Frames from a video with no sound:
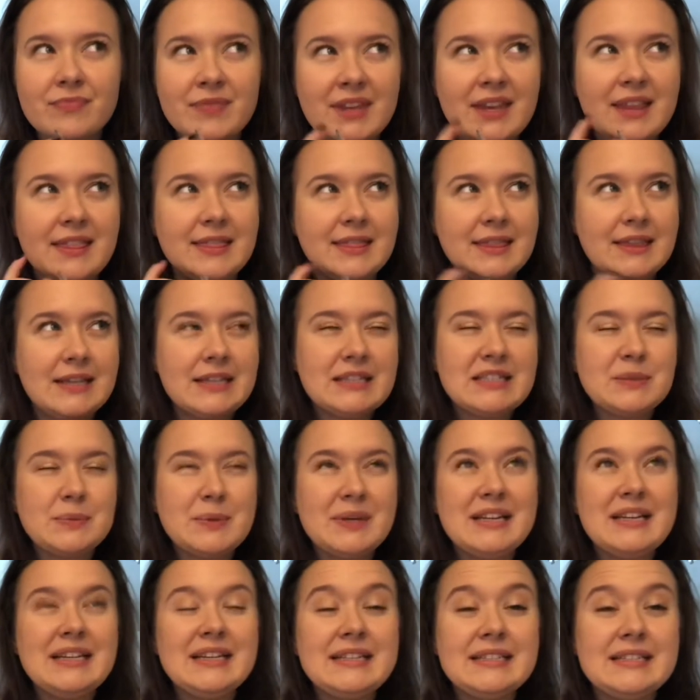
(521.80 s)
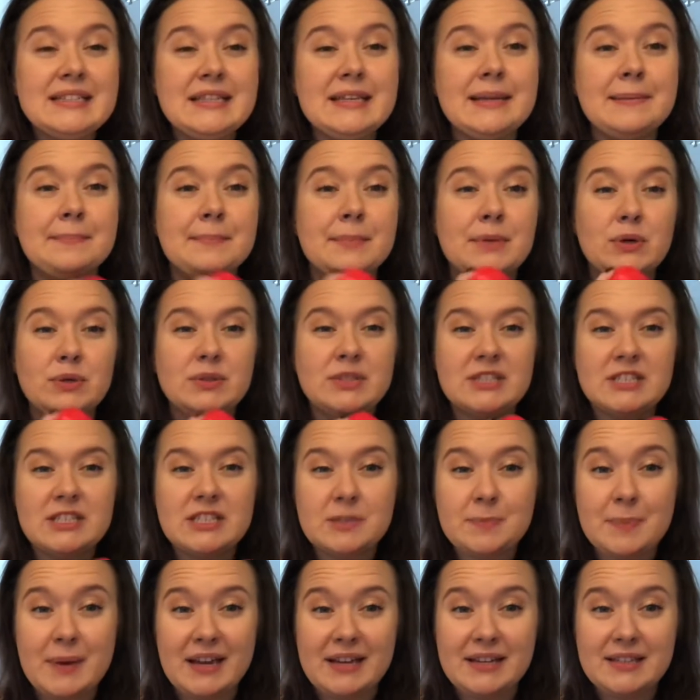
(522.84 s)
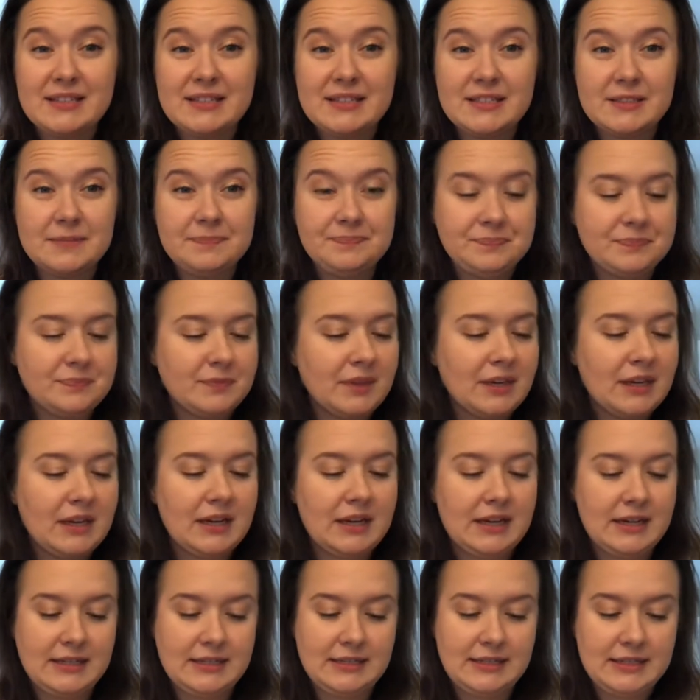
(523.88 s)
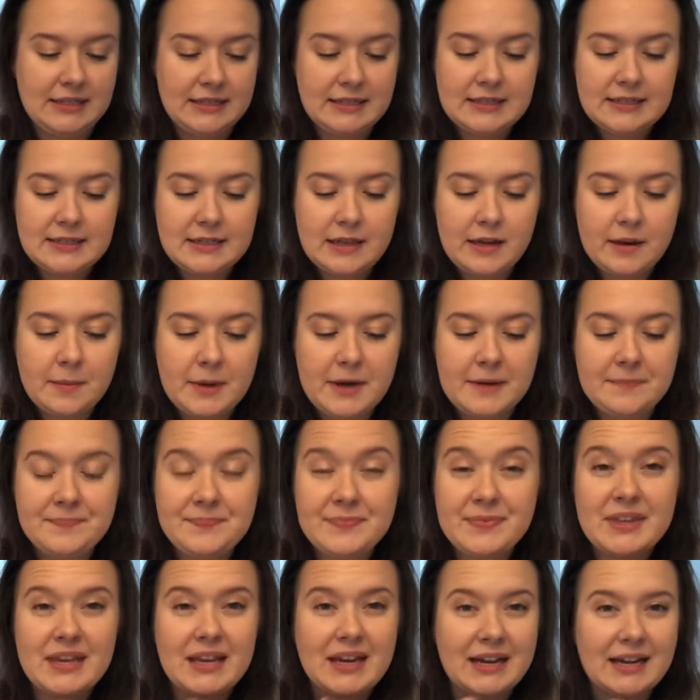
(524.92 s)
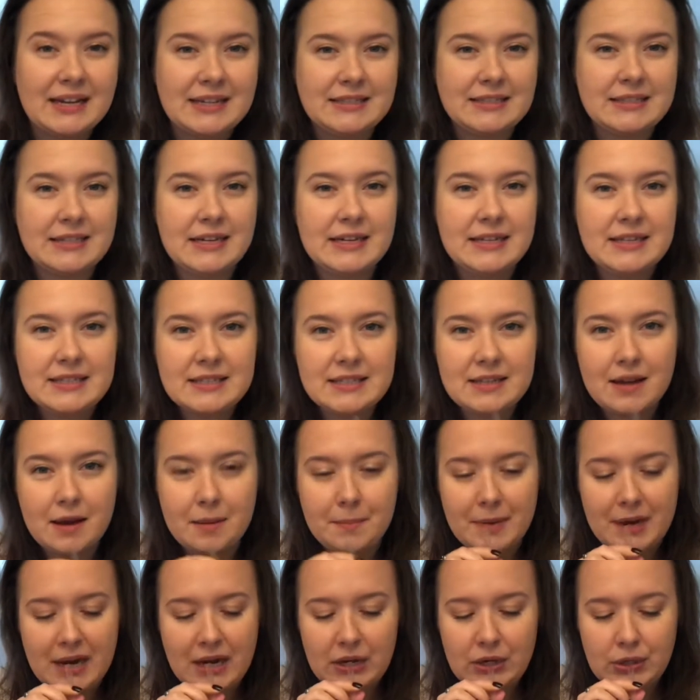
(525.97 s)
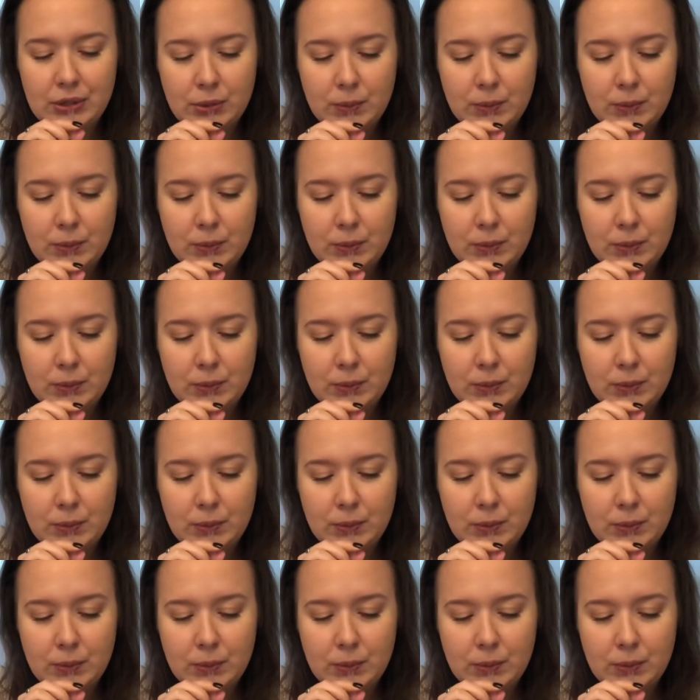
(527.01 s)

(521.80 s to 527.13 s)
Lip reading: This one is the most spiced. I taste cinnamon, I taste nutmeg.